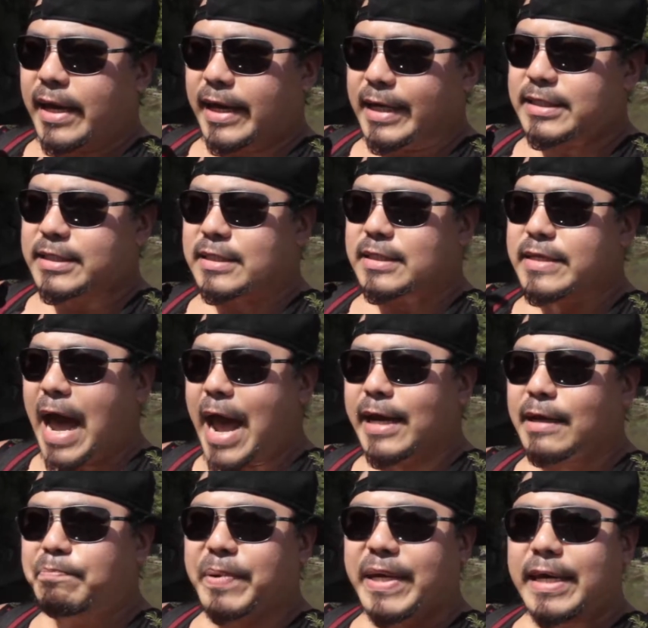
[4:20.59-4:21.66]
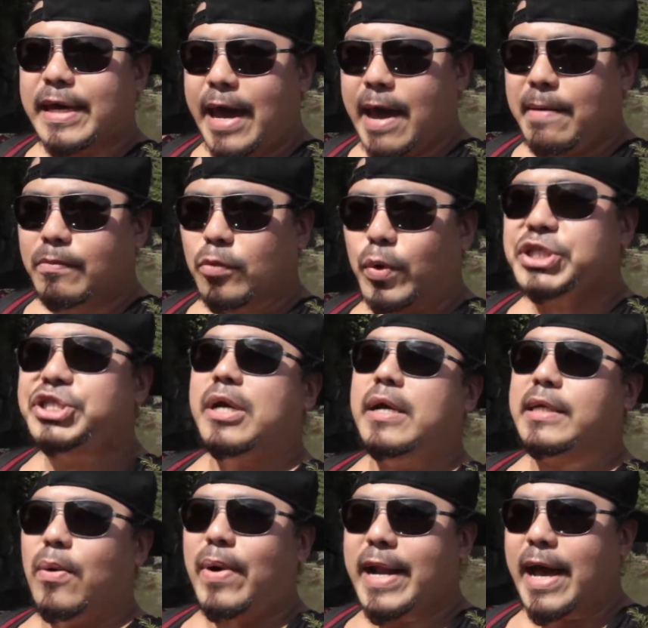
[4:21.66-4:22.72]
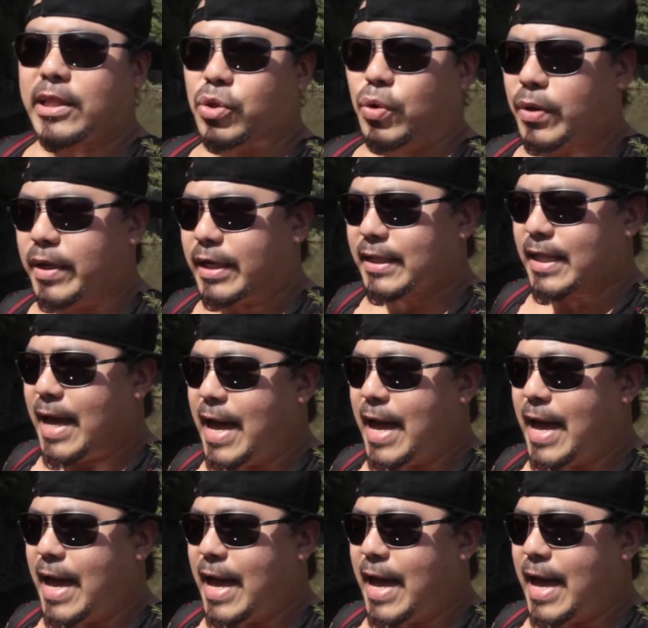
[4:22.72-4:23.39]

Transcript: It's nine p m which the one I took it,